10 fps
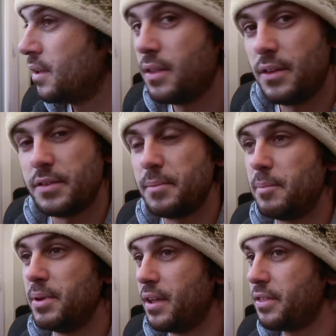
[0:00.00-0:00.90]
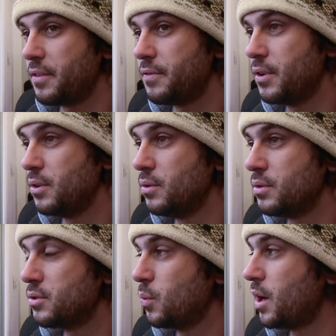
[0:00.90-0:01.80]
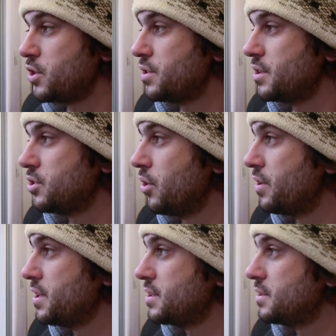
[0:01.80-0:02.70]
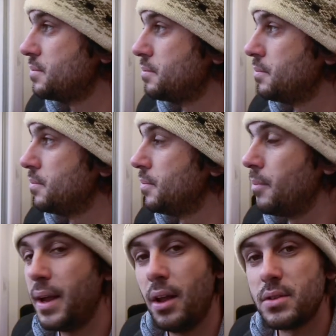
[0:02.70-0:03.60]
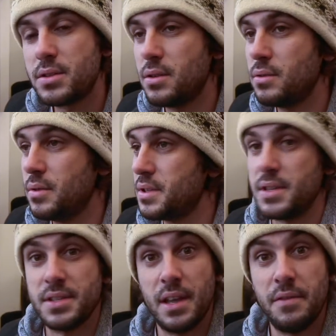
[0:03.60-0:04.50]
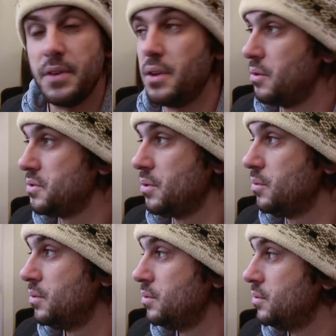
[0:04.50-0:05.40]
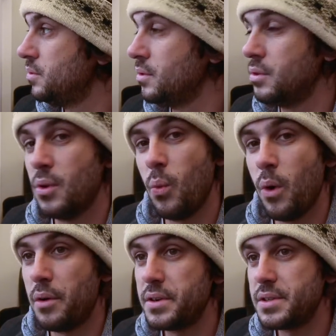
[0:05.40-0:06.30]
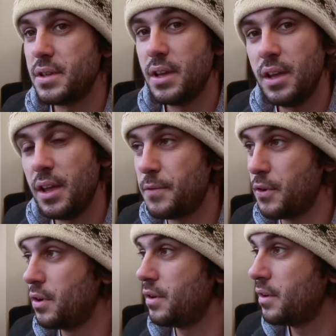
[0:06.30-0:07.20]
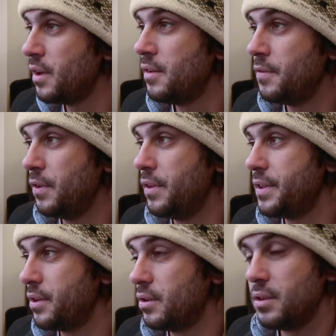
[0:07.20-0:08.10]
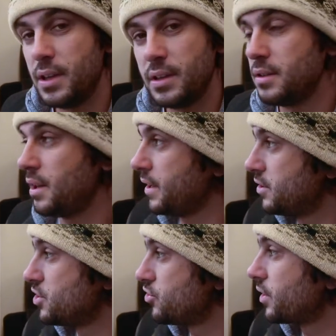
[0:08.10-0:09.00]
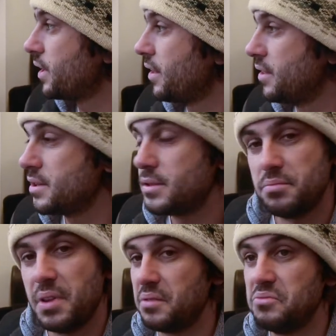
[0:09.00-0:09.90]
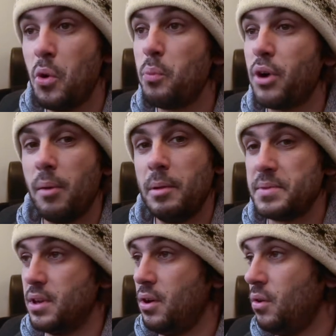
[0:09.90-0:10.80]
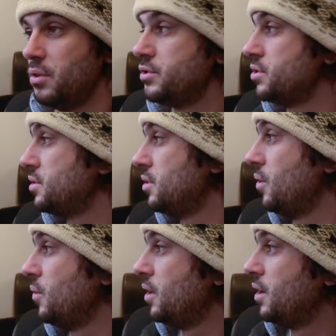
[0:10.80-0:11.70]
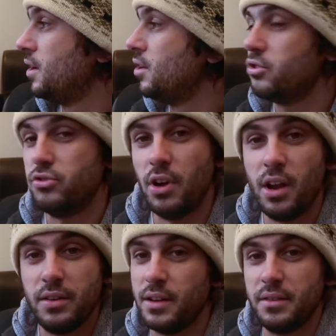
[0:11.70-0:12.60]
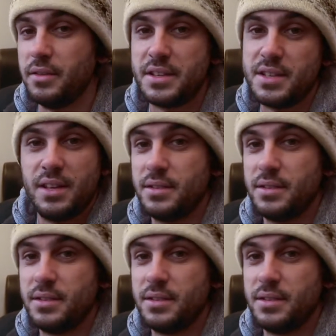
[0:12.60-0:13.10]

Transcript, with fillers: there's maybe nothing for you to watch as a tourist, but also it's a safe, you know, so no worries. If you uh, feel that you're in like district like this, like no problems at all. Just, you know, run and that's it.